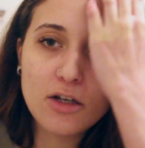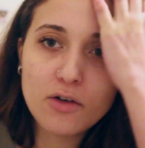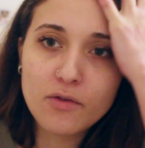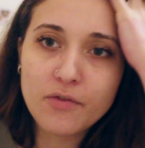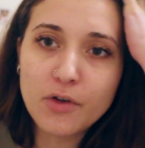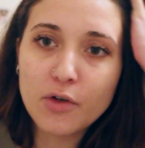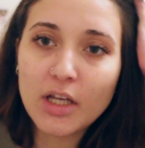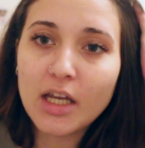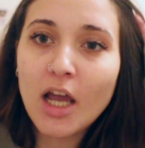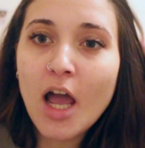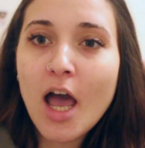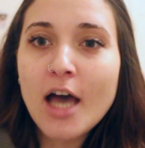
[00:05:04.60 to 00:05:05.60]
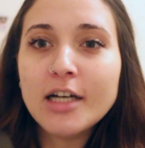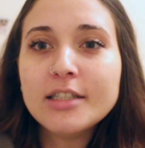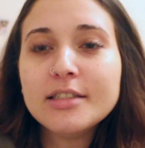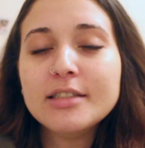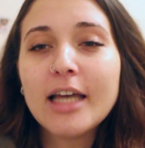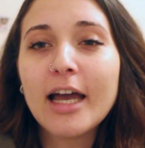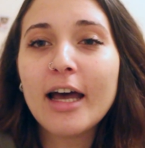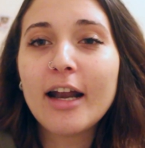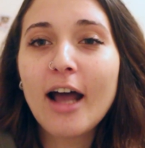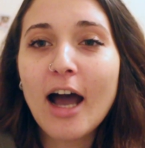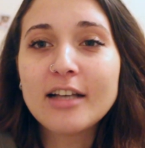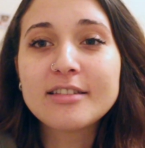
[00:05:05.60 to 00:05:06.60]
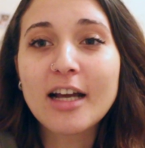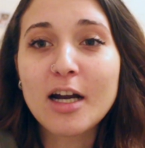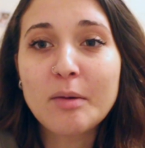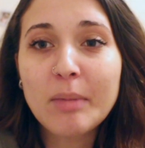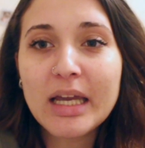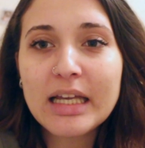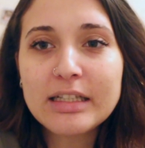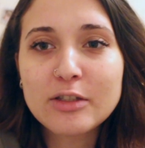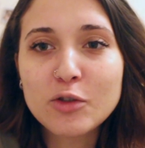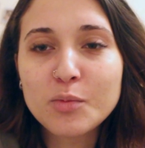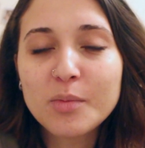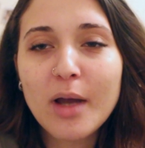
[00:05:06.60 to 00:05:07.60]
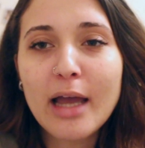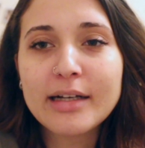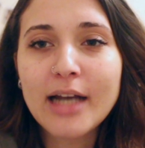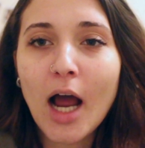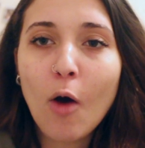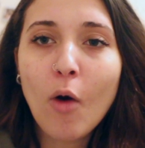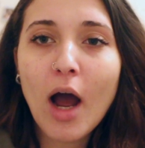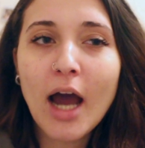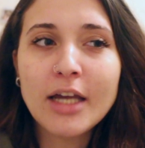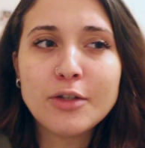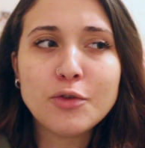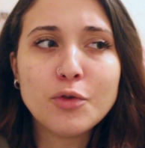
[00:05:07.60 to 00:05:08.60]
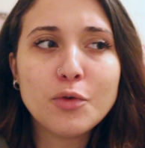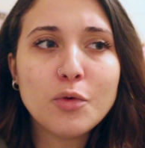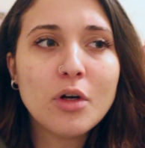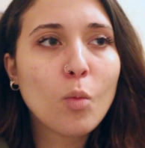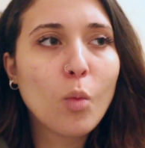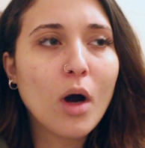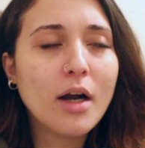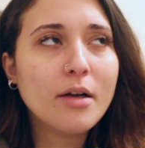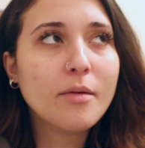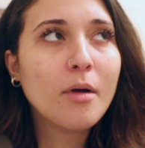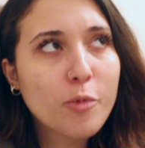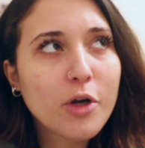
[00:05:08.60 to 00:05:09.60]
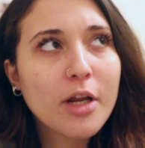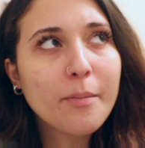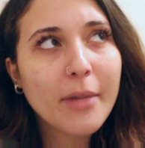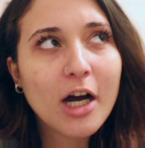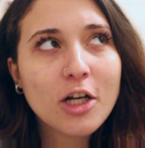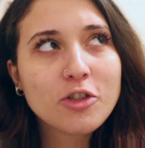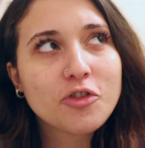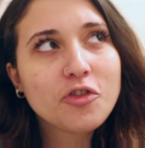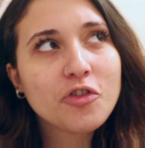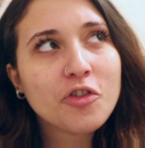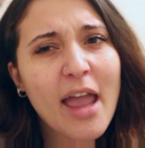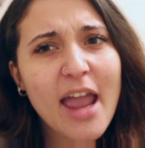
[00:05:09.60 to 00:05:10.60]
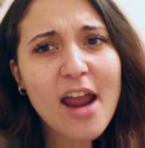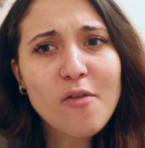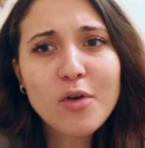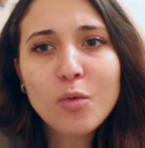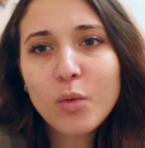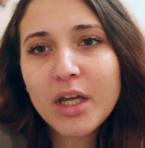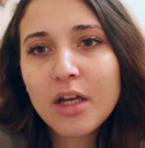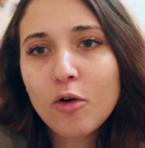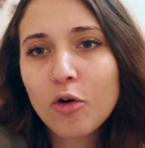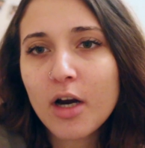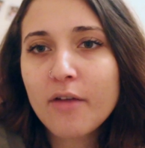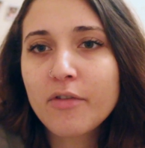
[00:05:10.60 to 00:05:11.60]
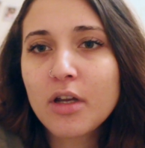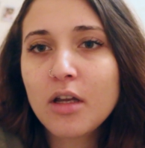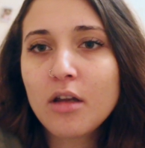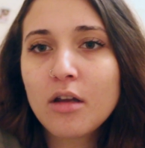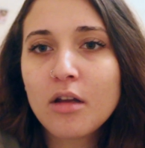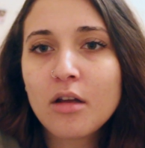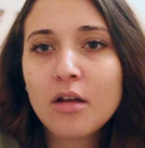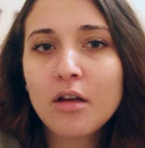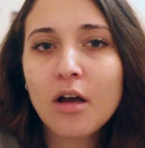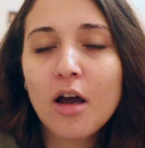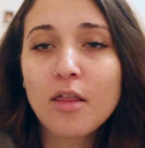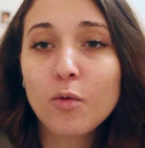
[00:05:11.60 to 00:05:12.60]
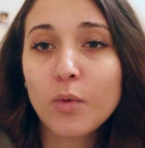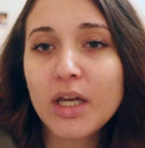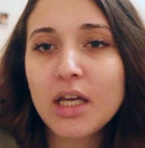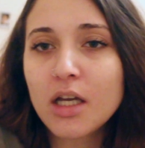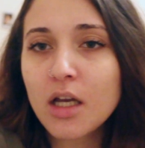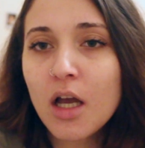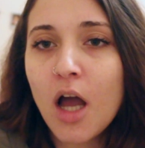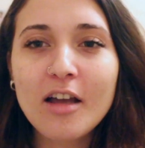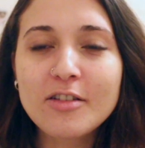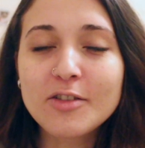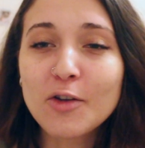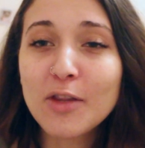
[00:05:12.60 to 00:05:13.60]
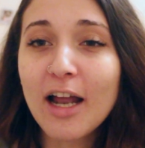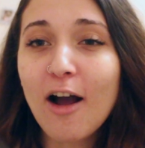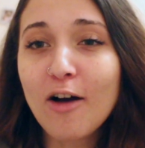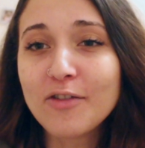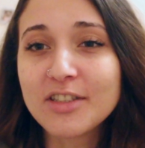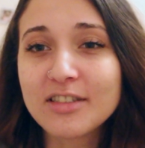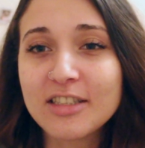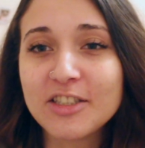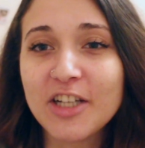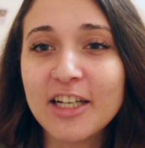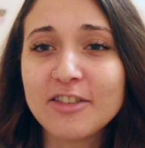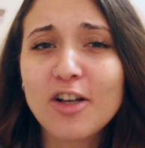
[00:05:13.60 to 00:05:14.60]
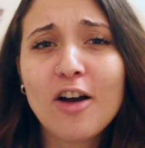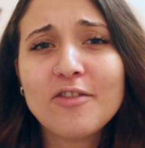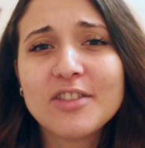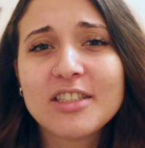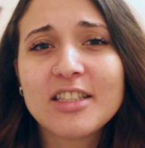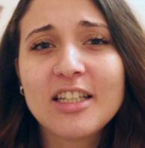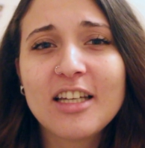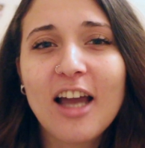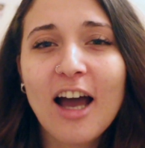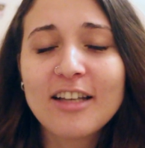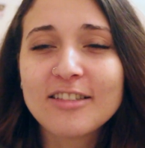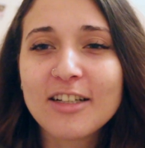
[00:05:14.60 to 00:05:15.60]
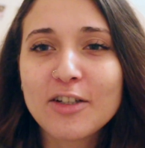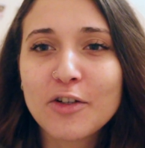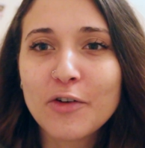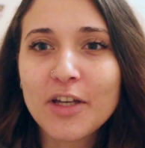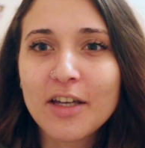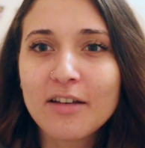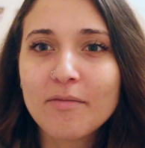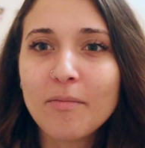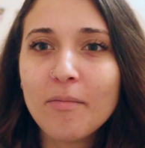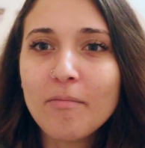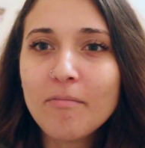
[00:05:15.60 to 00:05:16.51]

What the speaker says: year of uni, that I started making soup, and now I do one pretty much every week or every other week. So that obviously changed. Obviously, I started cooking